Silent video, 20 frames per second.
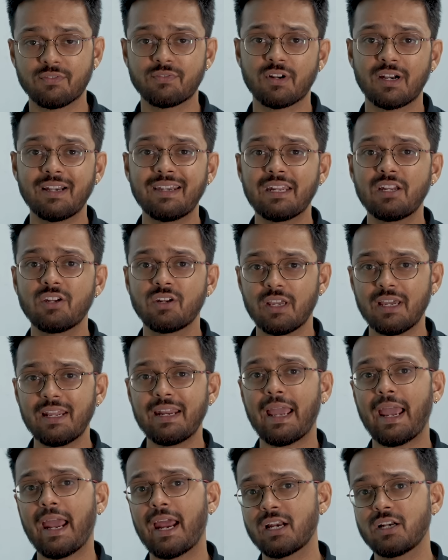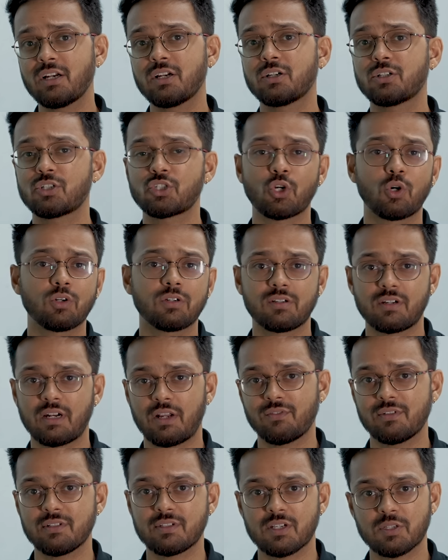front and rear, and shorter
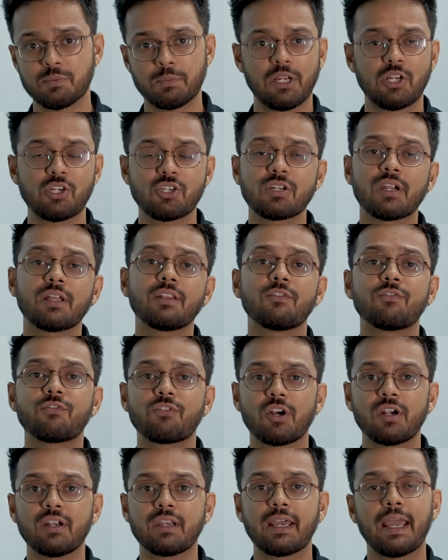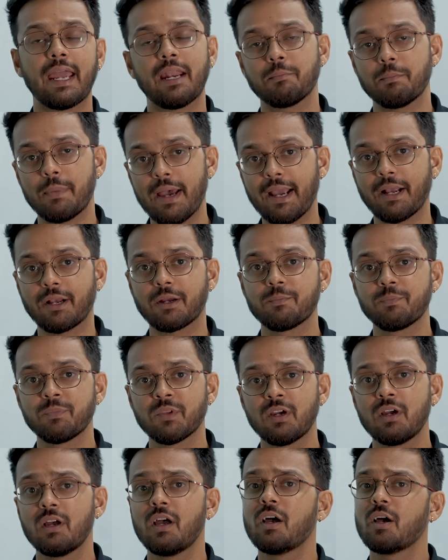travel suspension at the front and back.
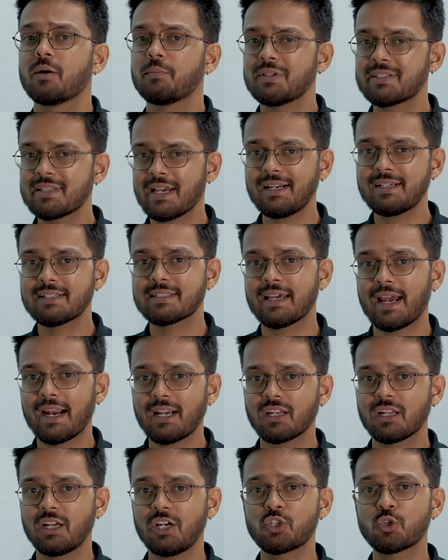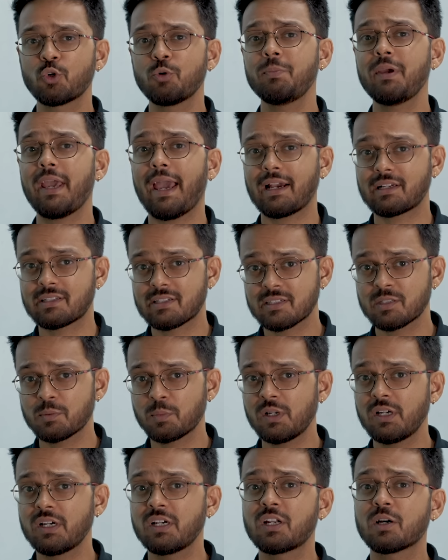Besides that, it should be
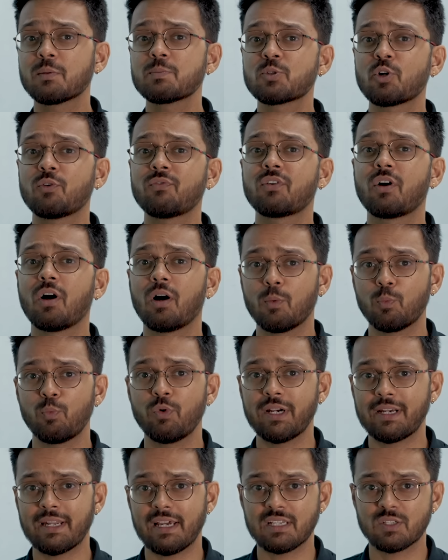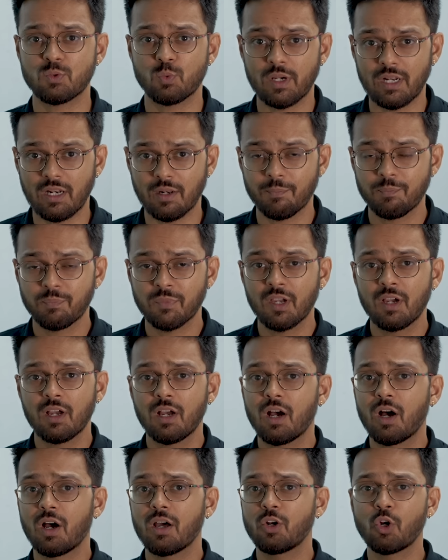accessible in terms of curb weight as well.
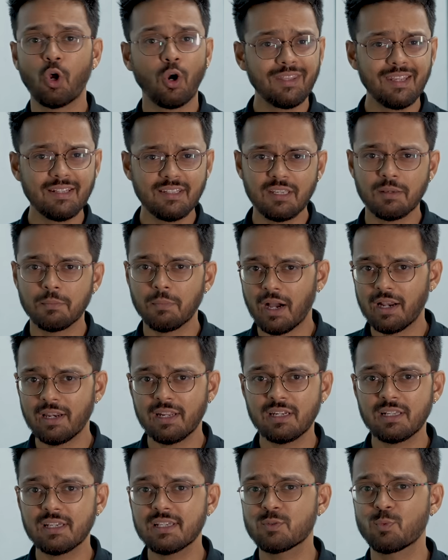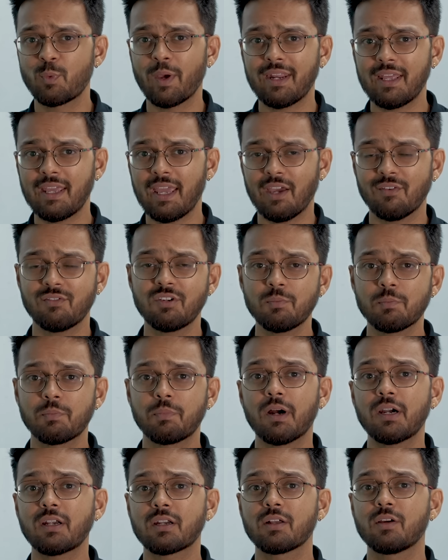Not that the Himalayan is very heavy,
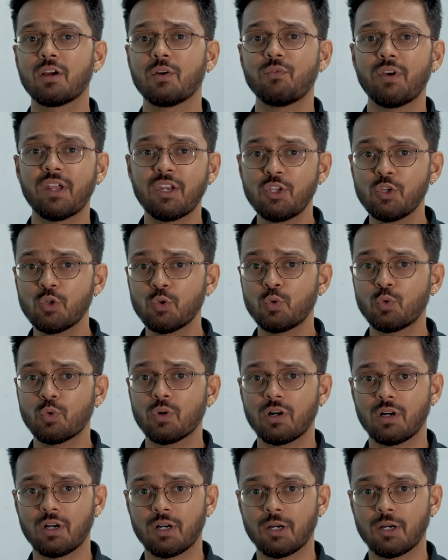but when you